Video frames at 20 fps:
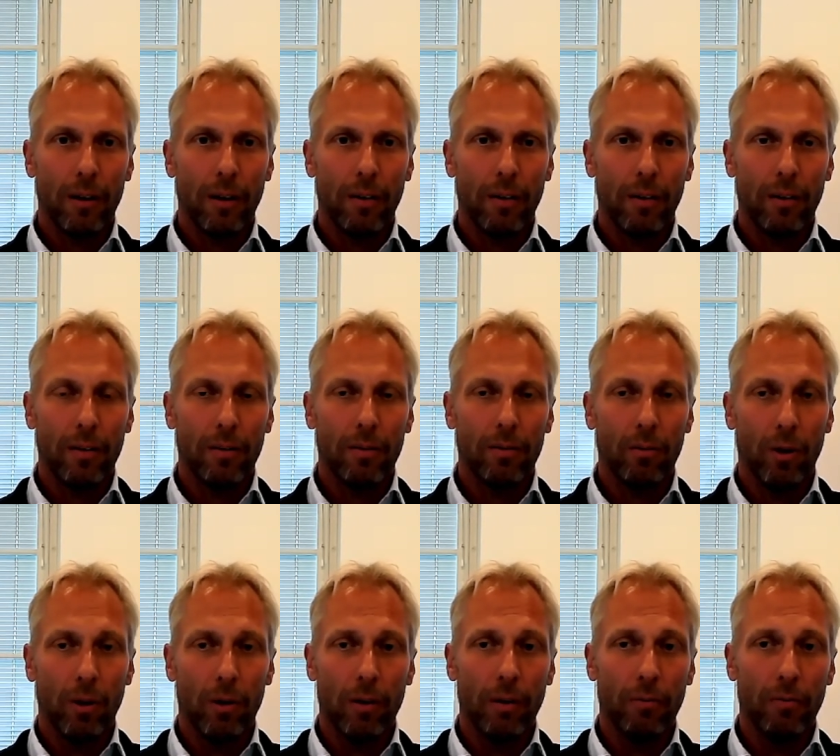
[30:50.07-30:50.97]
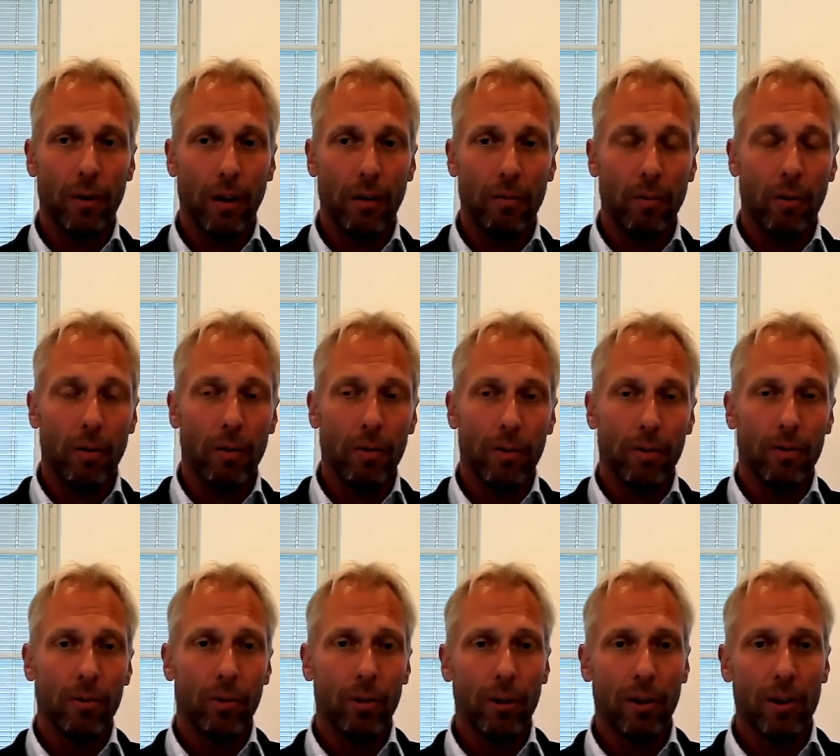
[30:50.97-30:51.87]
I think it's rather if you have, are on a
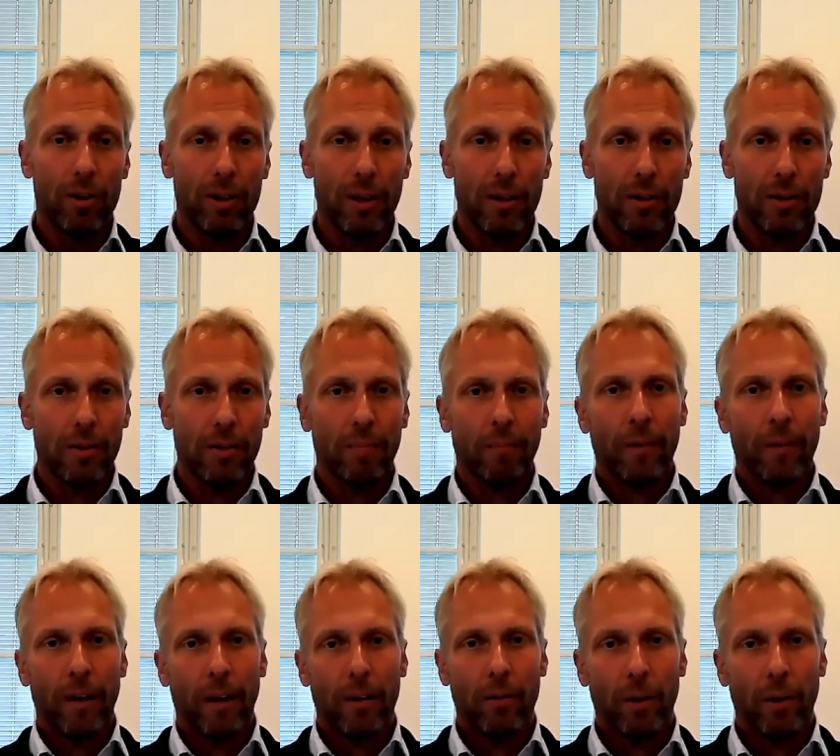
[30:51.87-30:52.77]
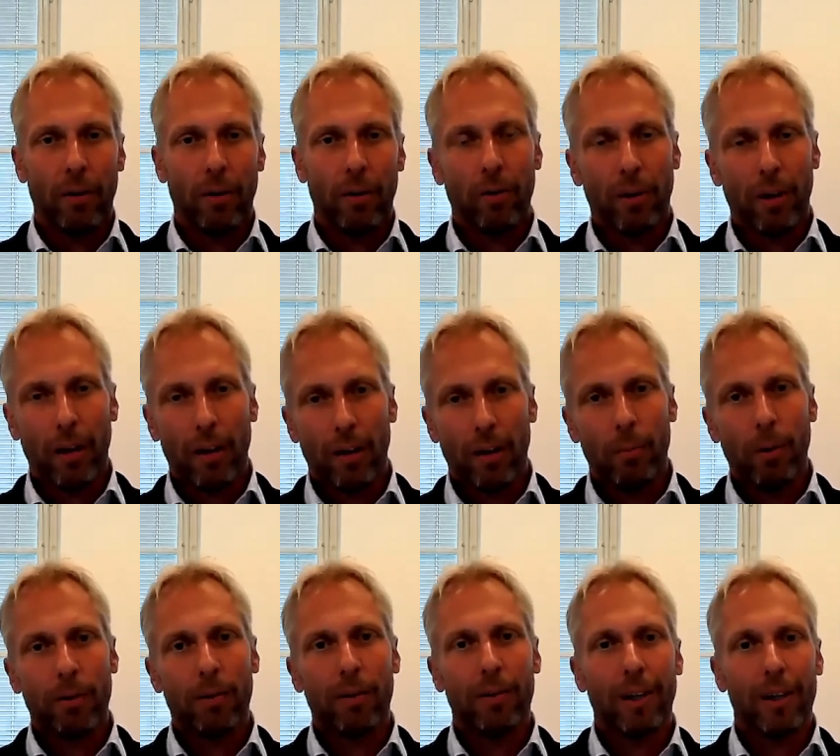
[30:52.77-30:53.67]
stock exchange and you have to care
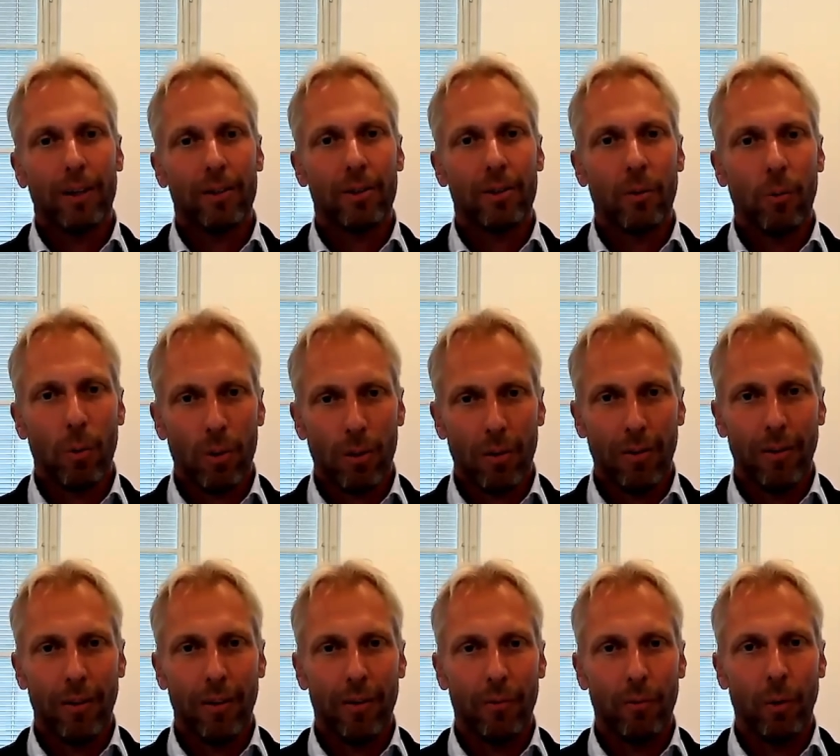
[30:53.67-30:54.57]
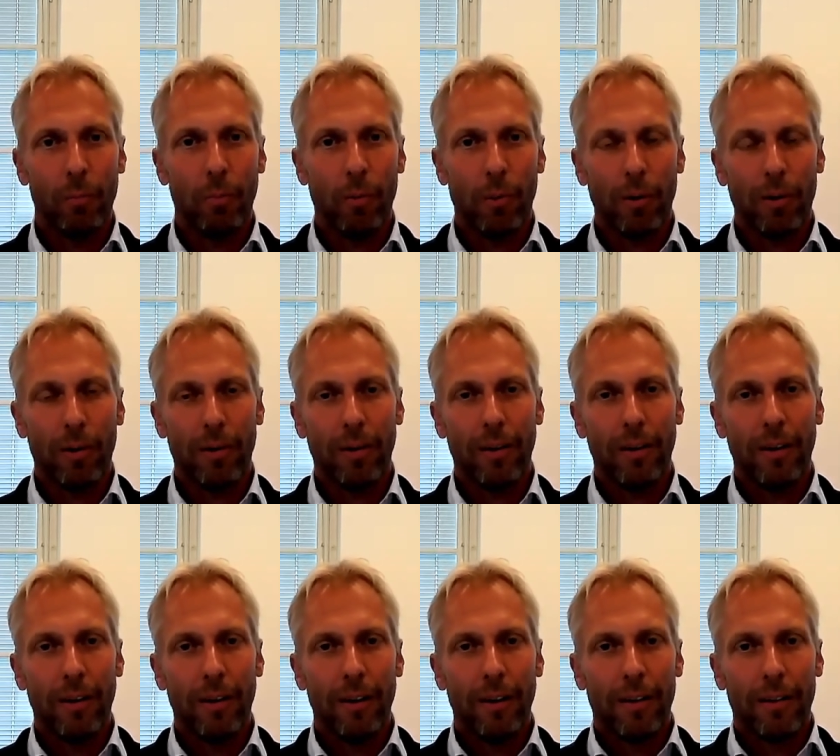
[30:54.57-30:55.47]
about the next quarterly report,
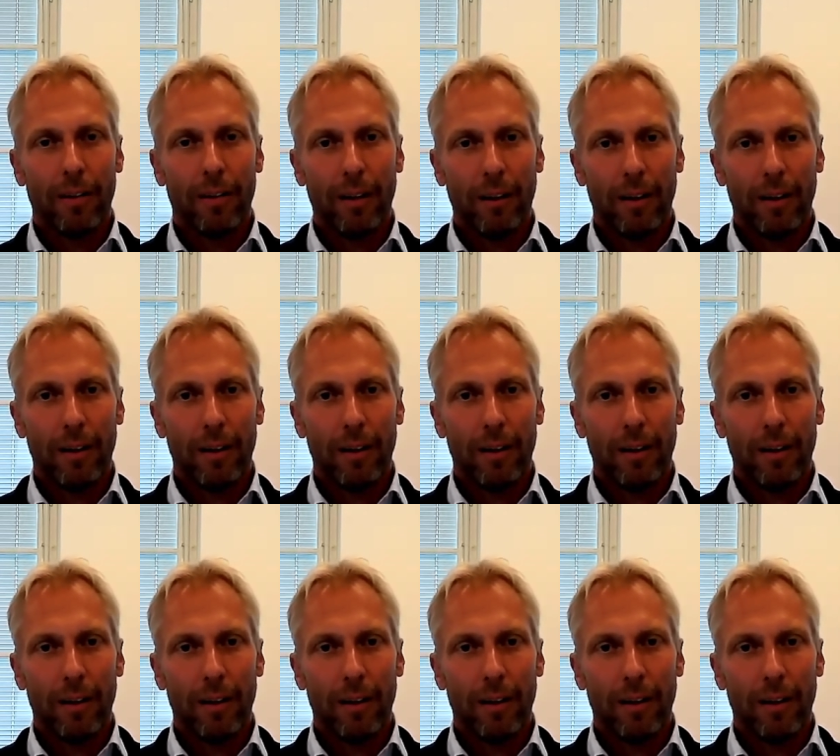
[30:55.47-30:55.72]
mm-hmm.